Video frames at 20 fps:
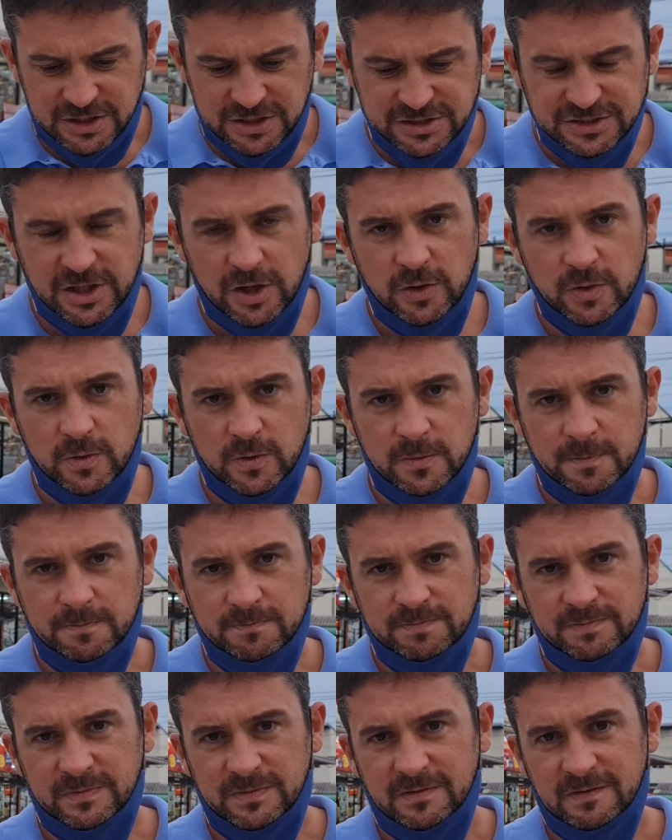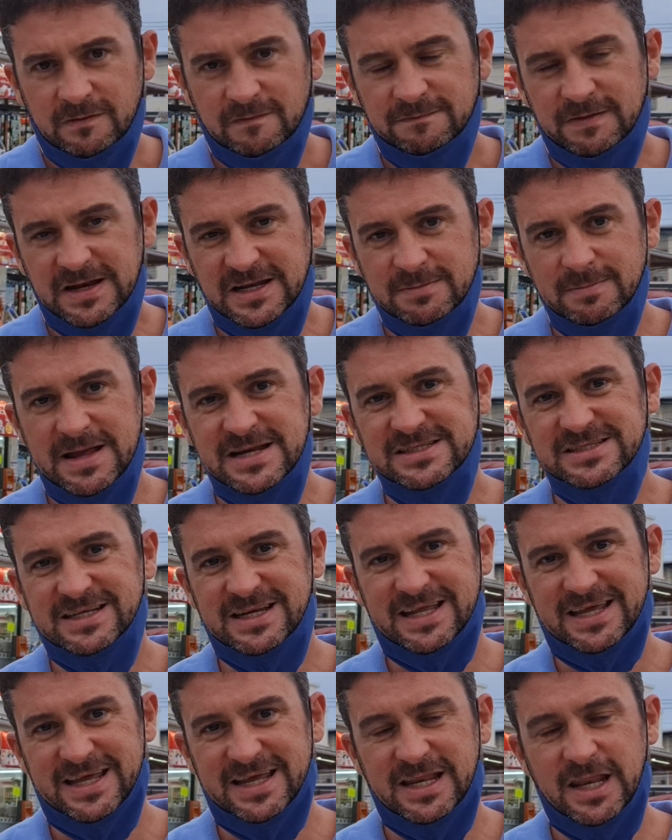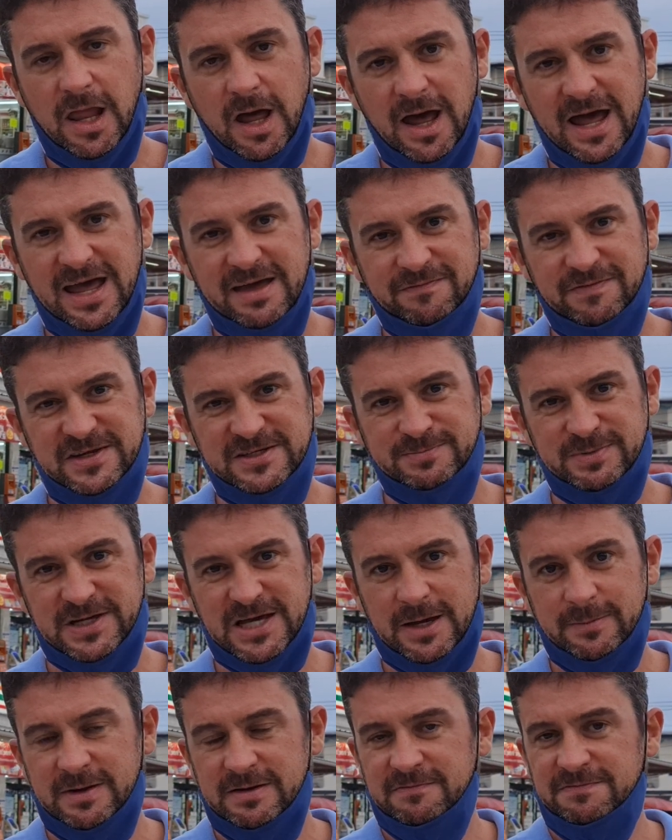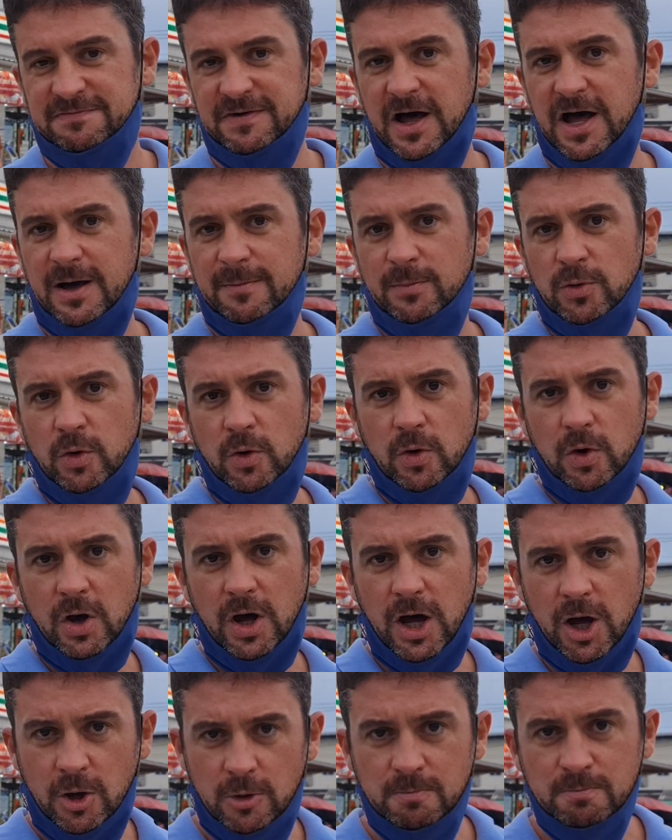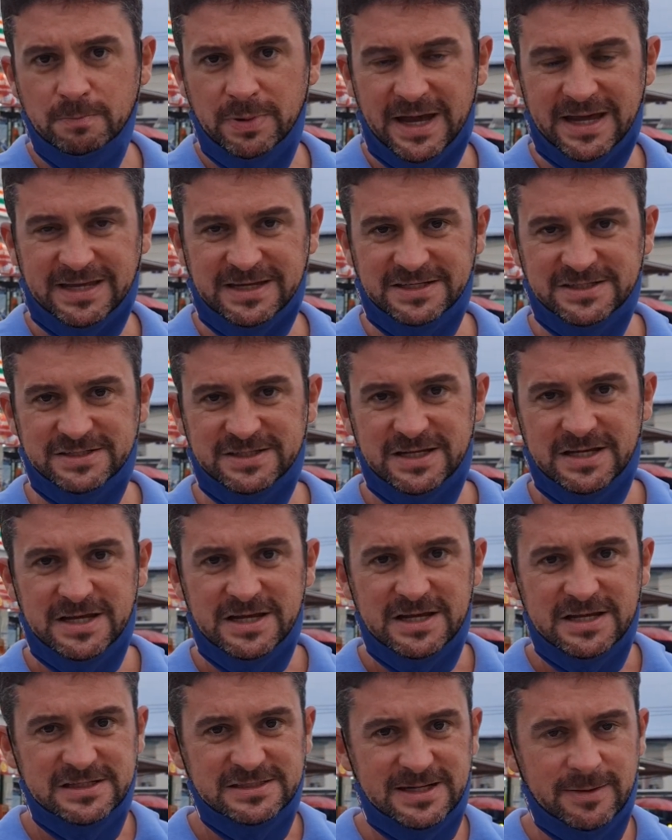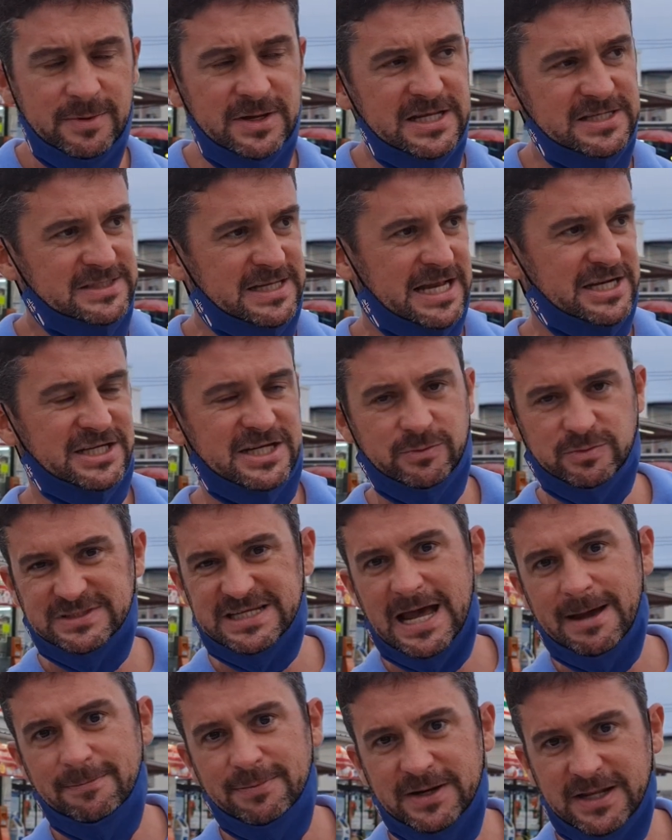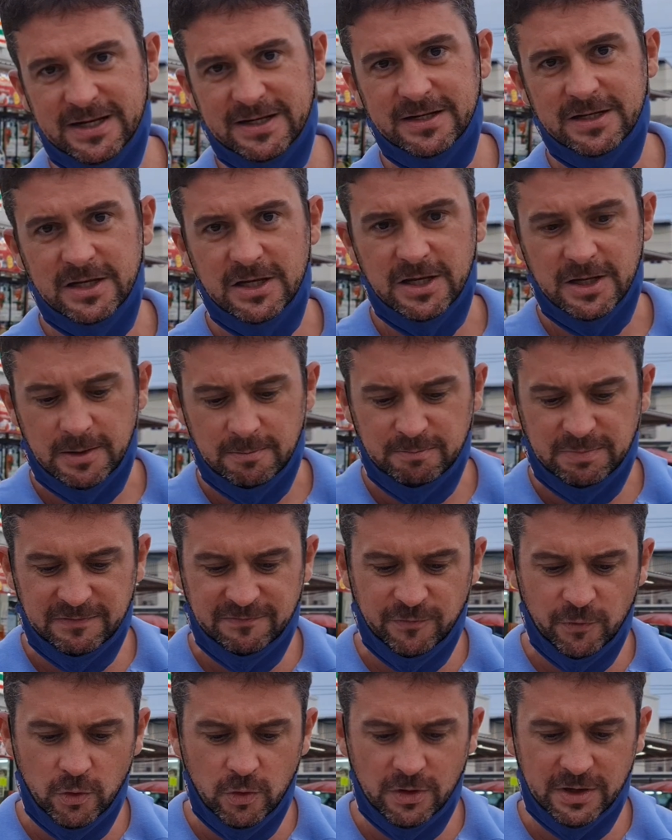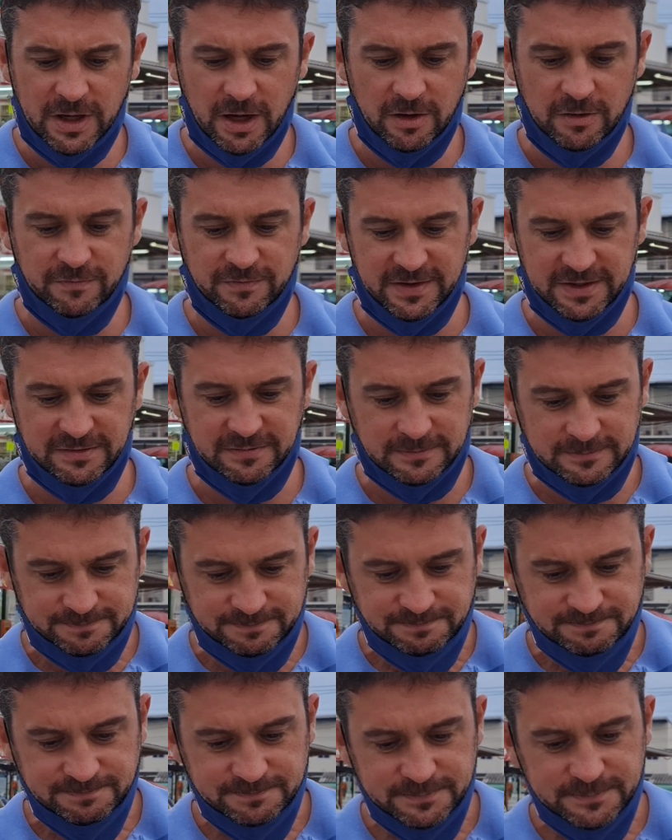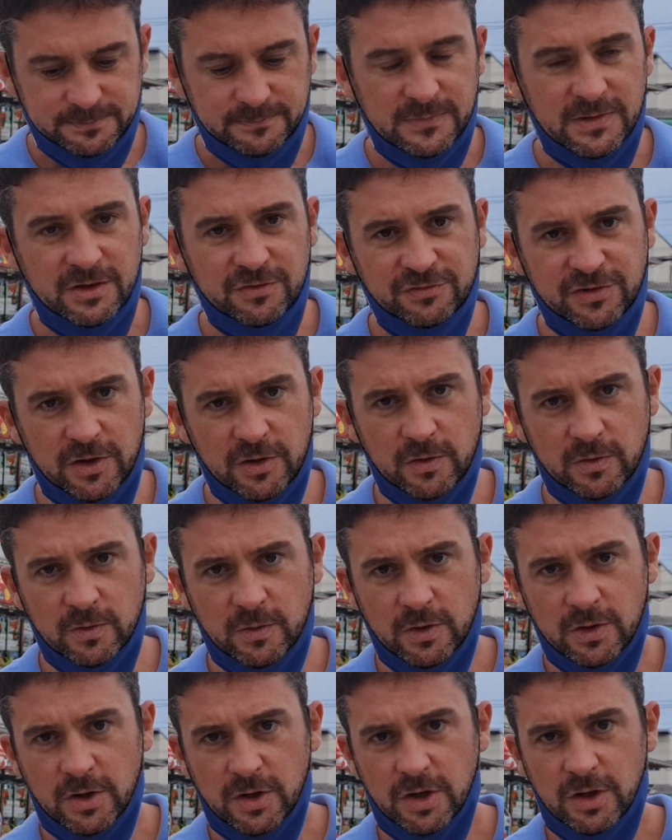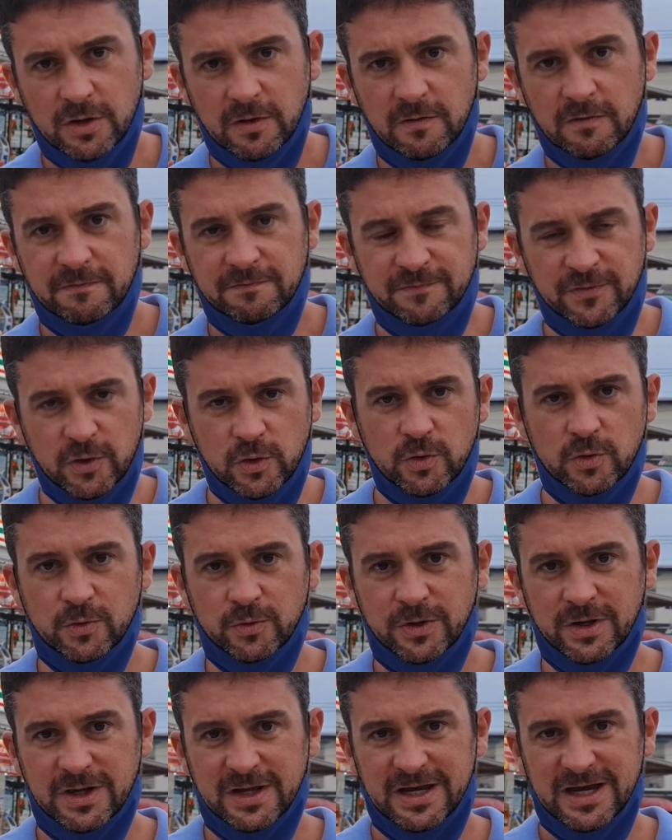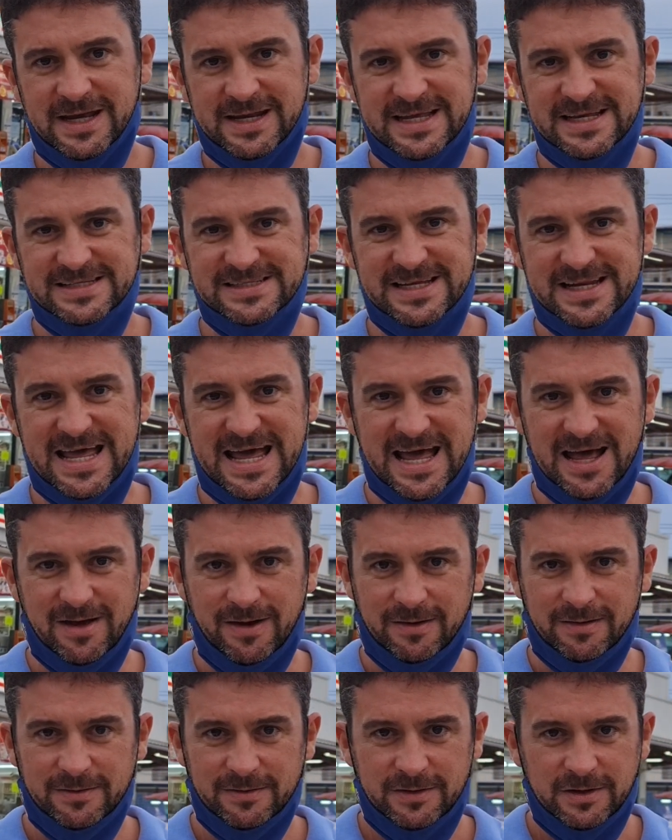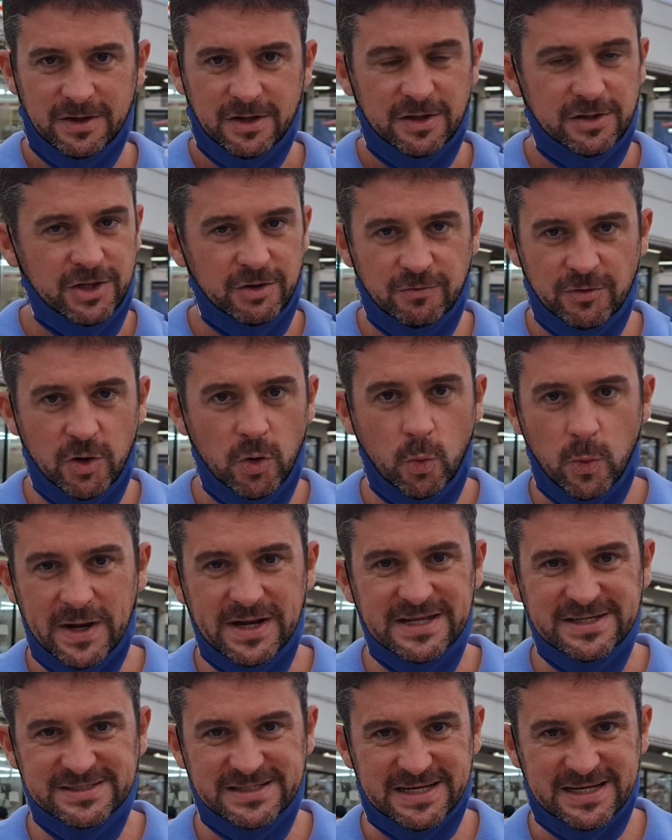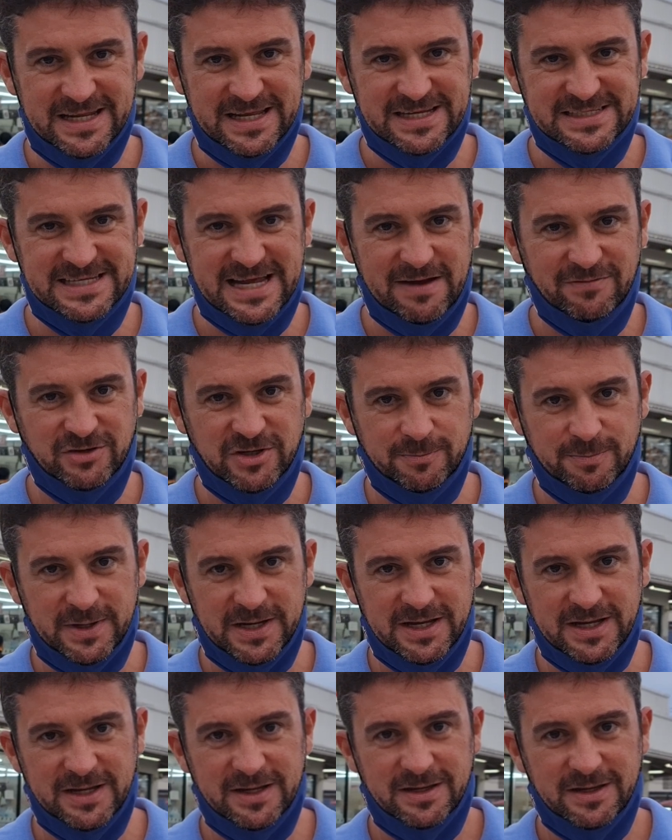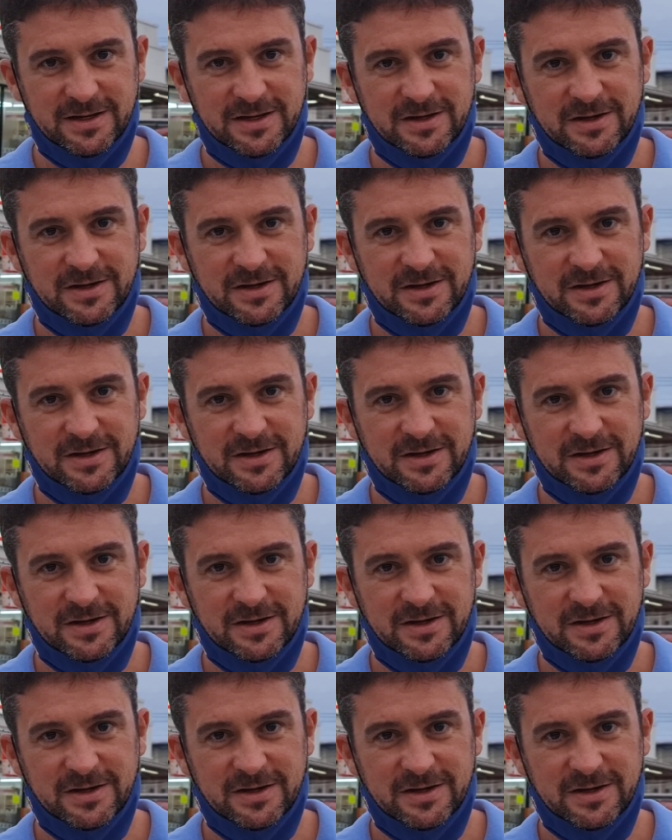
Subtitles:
So fundamentally, life is becoming far more home-based. Some of this actually was happening before COVID. So food and eating out. The real winners in this have to be